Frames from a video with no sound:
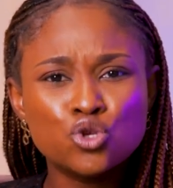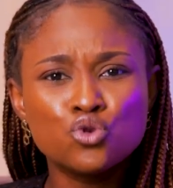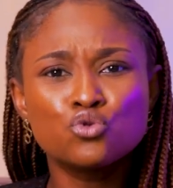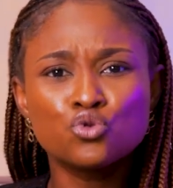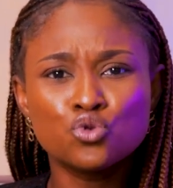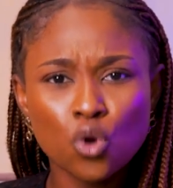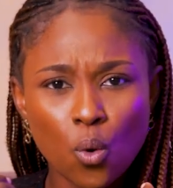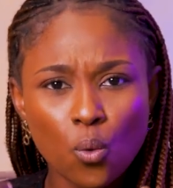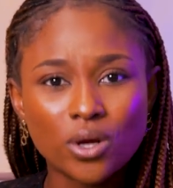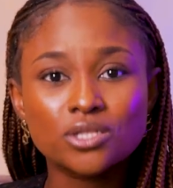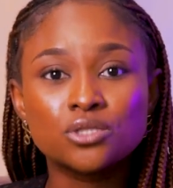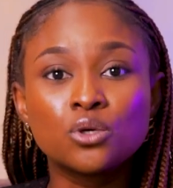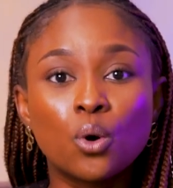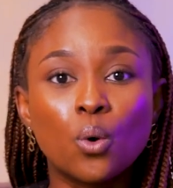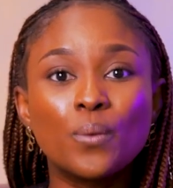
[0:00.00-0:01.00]
You know
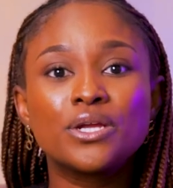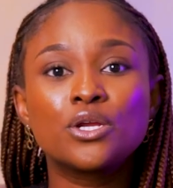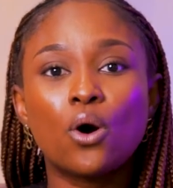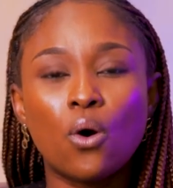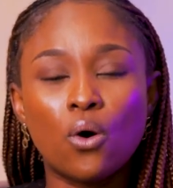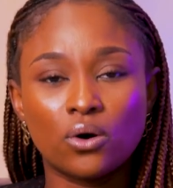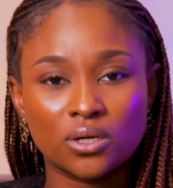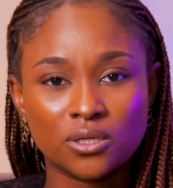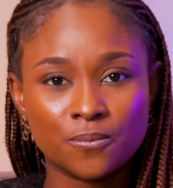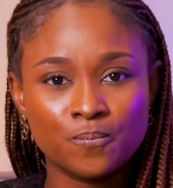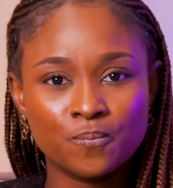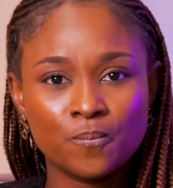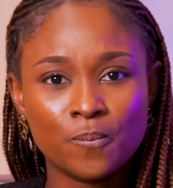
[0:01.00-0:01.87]
what's going on.